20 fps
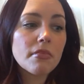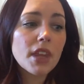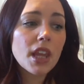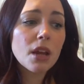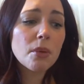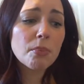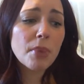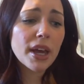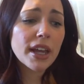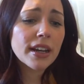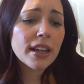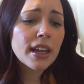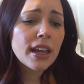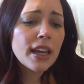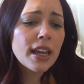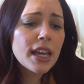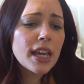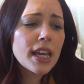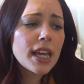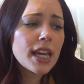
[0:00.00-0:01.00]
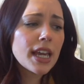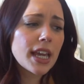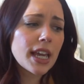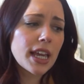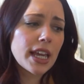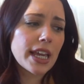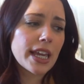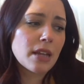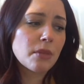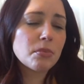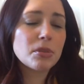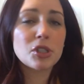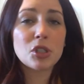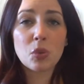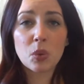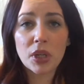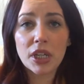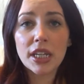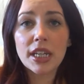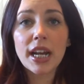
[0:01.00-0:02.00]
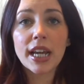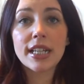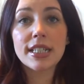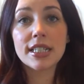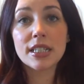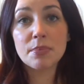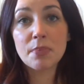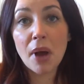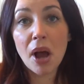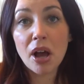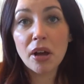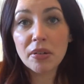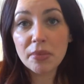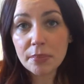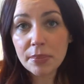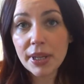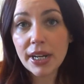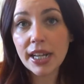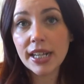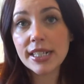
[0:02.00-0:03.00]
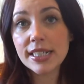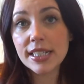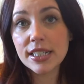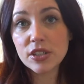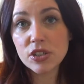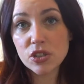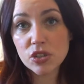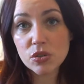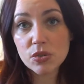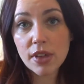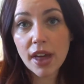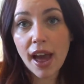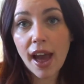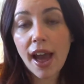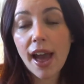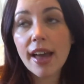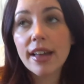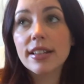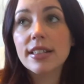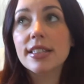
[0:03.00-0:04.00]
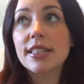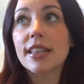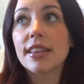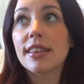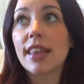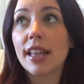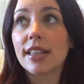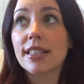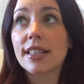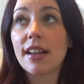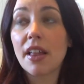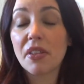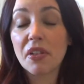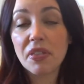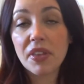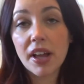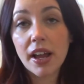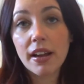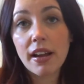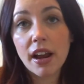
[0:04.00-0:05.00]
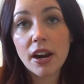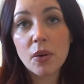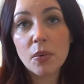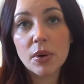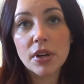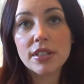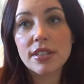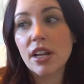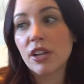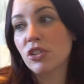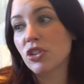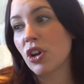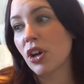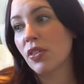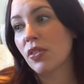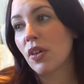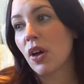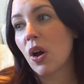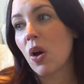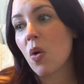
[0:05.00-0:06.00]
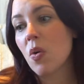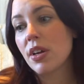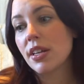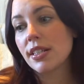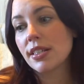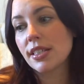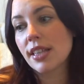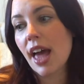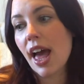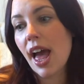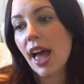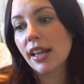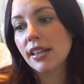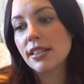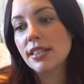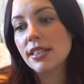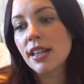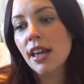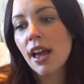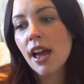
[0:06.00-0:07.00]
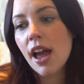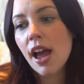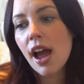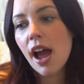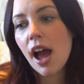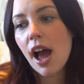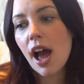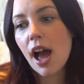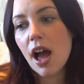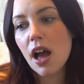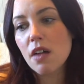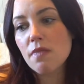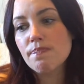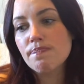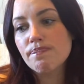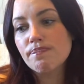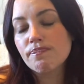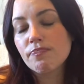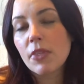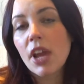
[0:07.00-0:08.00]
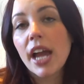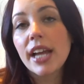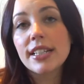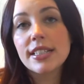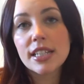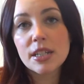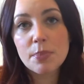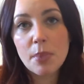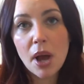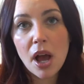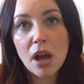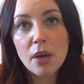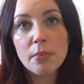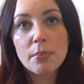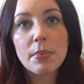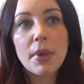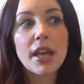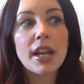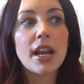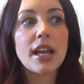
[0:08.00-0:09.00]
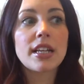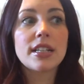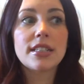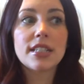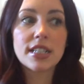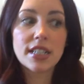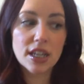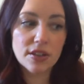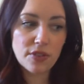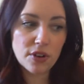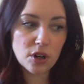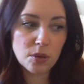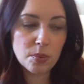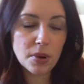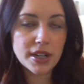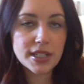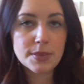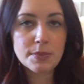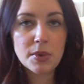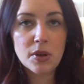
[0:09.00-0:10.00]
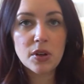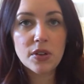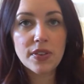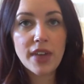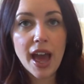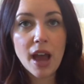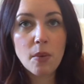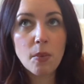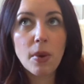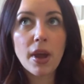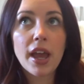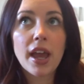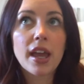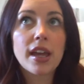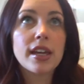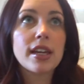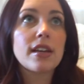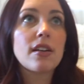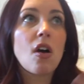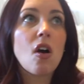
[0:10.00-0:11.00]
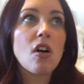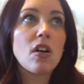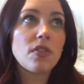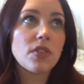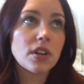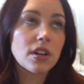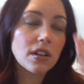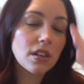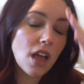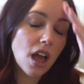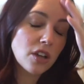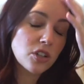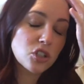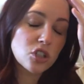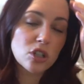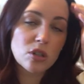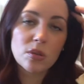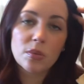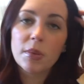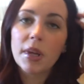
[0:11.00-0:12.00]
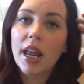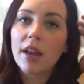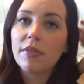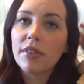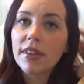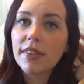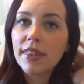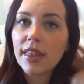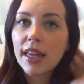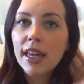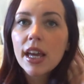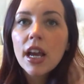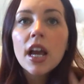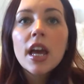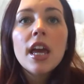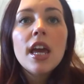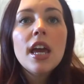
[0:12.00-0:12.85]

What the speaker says: But in between, I did pump and I did do that. That's another thing I kind of want to touch on though, is that I did pump and I did give her breast milk that way, all of the colostrum and everything.